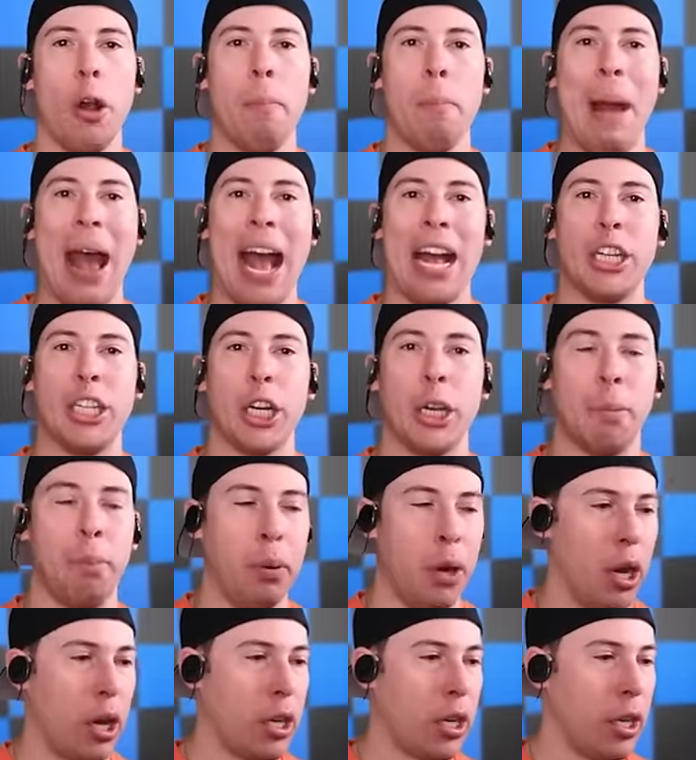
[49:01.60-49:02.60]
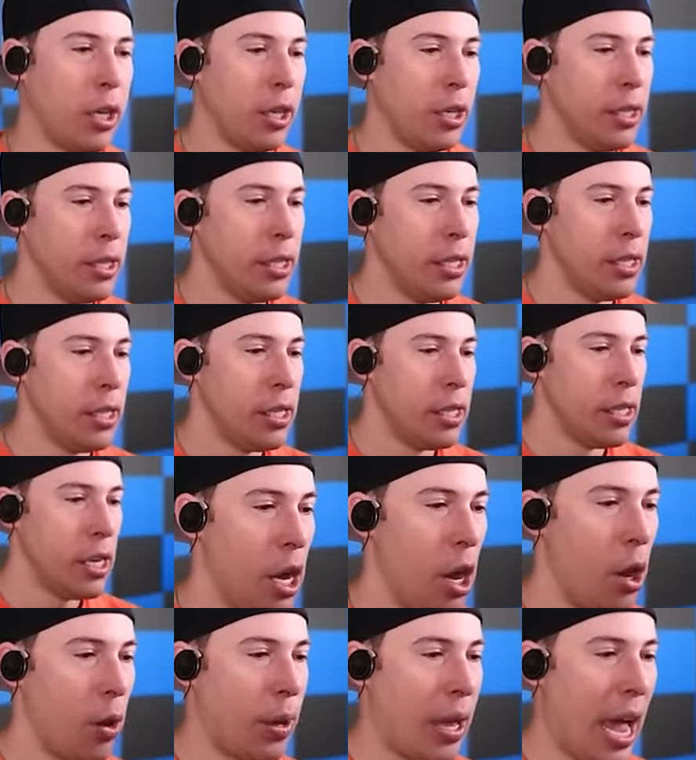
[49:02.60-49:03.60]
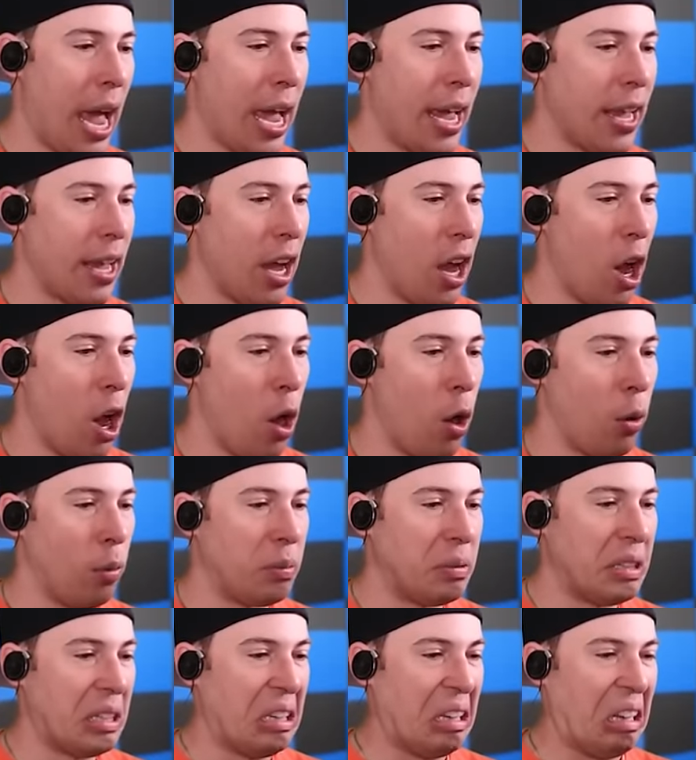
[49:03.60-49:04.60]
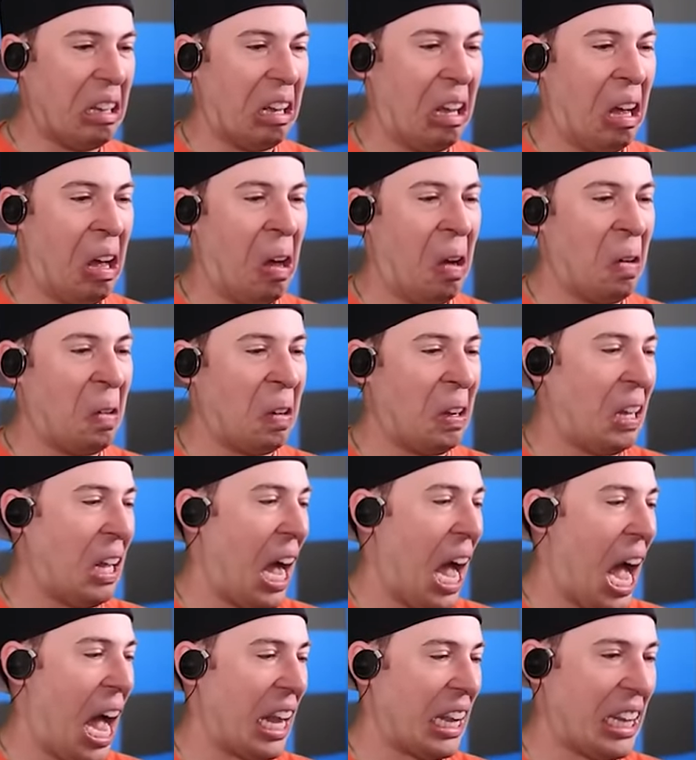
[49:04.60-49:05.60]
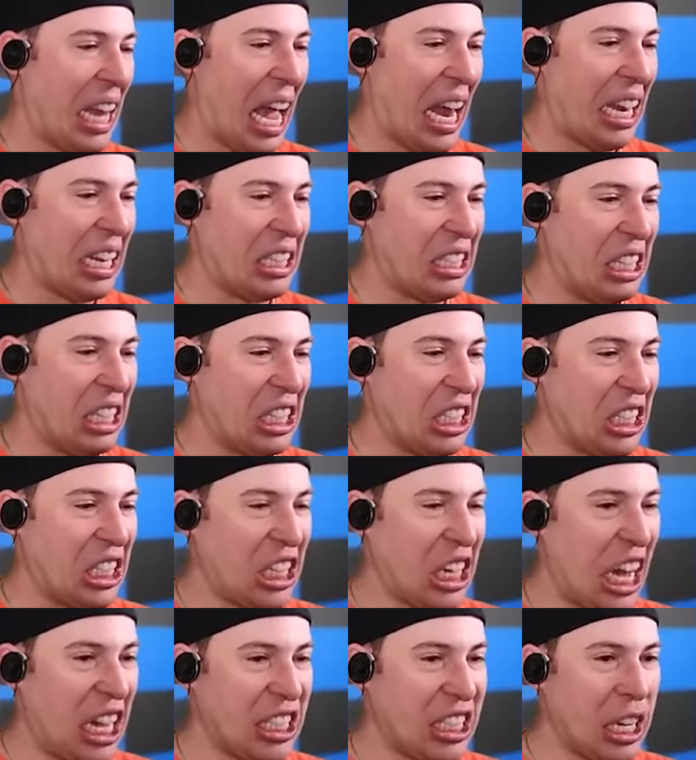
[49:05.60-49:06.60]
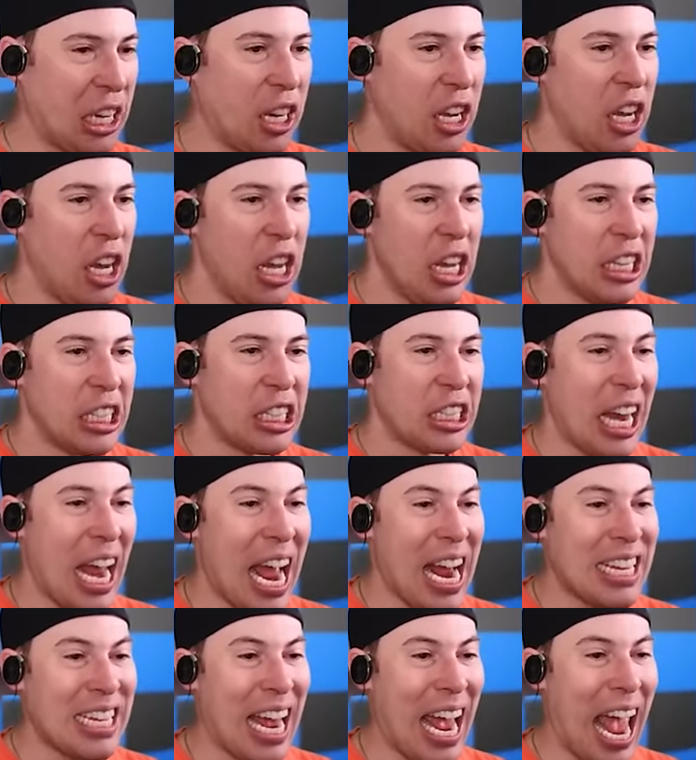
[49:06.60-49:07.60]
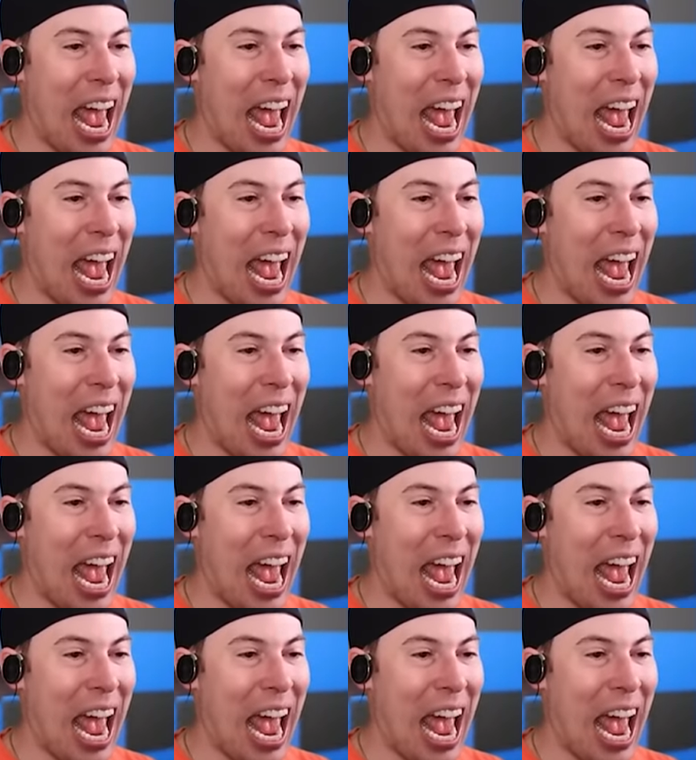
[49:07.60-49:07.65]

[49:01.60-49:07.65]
our magic book. Okay, oh, oh God, that is disgusting. Santa,